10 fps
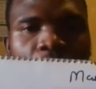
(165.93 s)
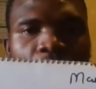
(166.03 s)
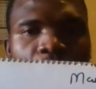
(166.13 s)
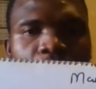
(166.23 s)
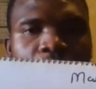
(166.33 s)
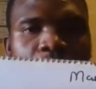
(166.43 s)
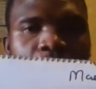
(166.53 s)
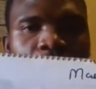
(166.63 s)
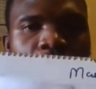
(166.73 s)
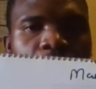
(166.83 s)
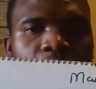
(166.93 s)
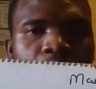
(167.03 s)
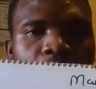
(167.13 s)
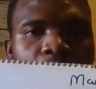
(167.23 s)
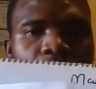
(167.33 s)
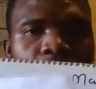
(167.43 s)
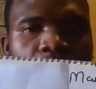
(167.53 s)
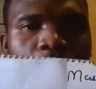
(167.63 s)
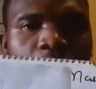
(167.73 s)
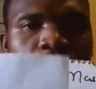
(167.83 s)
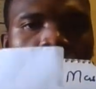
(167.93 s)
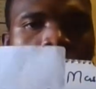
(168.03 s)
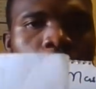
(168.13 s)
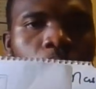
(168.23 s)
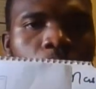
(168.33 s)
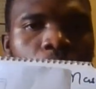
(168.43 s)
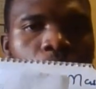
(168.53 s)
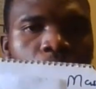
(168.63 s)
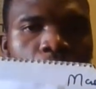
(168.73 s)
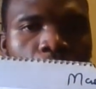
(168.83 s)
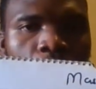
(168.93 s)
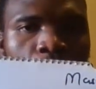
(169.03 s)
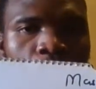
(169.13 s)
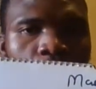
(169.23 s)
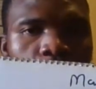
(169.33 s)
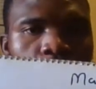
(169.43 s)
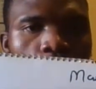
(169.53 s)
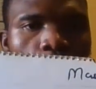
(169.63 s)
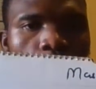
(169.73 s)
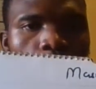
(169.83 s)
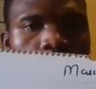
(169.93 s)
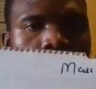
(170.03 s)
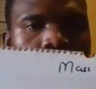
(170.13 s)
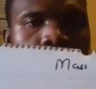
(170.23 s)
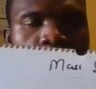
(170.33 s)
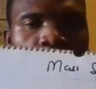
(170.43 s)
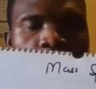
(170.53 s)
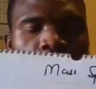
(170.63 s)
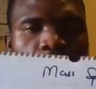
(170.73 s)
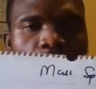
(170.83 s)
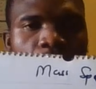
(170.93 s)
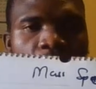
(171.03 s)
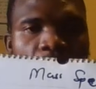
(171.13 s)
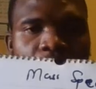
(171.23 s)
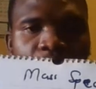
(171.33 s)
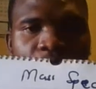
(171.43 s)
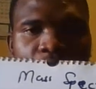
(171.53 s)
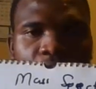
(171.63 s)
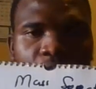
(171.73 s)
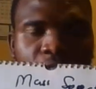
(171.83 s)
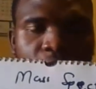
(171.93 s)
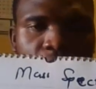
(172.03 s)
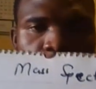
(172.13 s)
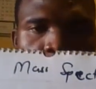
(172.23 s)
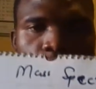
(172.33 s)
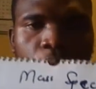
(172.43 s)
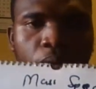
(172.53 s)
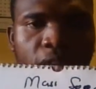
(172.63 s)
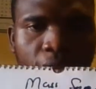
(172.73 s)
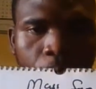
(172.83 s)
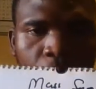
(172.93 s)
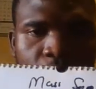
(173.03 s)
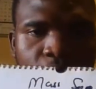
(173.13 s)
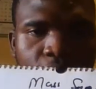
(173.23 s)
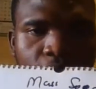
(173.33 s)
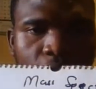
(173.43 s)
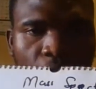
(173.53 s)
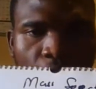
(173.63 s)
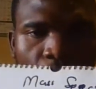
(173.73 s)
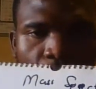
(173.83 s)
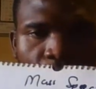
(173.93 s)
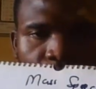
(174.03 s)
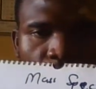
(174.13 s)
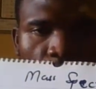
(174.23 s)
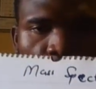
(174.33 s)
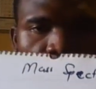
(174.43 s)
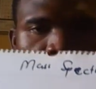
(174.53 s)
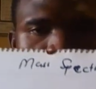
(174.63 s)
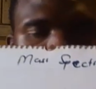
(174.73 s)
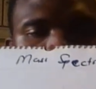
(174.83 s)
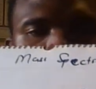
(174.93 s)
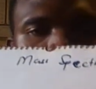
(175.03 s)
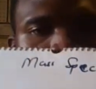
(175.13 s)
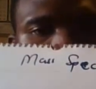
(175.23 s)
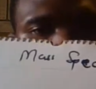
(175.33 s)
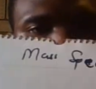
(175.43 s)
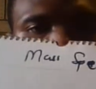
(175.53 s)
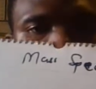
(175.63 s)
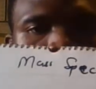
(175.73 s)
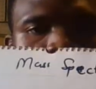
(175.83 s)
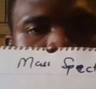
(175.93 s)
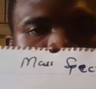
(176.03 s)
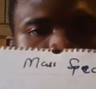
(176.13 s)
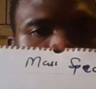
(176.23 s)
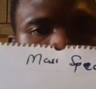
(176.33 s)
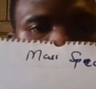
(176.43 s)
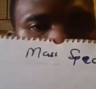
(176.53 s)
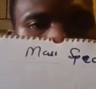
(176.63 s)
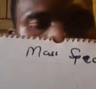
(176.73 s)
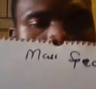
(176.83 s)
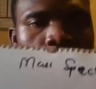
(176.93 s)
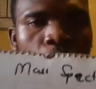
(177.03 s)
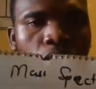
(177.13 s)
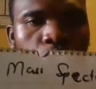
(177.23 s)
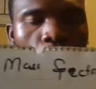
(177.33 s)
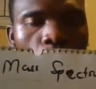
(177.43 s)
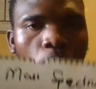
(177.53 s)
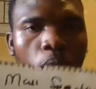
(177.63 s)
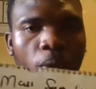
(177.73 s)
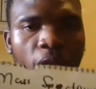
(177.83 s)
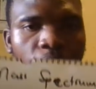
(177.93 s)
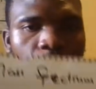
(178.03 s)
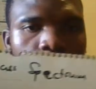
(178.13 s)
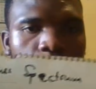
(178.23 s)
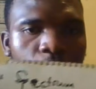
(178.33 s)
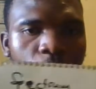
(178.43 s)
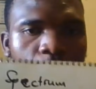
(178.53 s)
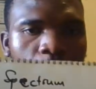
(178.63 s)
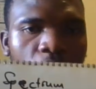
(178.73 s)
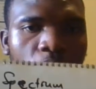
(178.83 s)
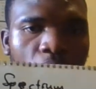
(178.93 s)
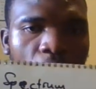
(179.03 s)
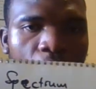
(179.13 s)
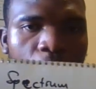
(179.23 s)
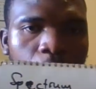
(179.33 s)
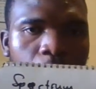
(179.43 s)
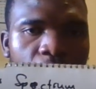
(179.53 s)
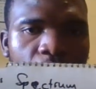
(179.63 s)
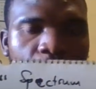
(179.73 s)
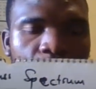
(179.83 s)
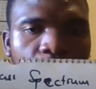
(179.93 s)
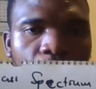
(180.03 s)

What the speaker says: here from the top. So here I just indicated two important peaks that are of interest. So we have also the molecular ion peak.